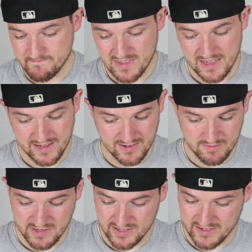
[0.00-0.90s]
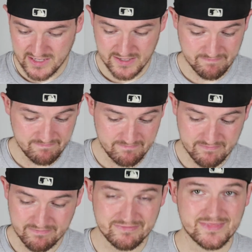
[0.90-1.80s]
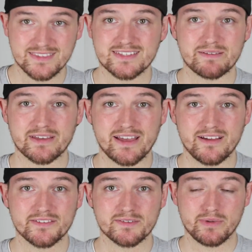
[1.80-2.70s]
It could be something else,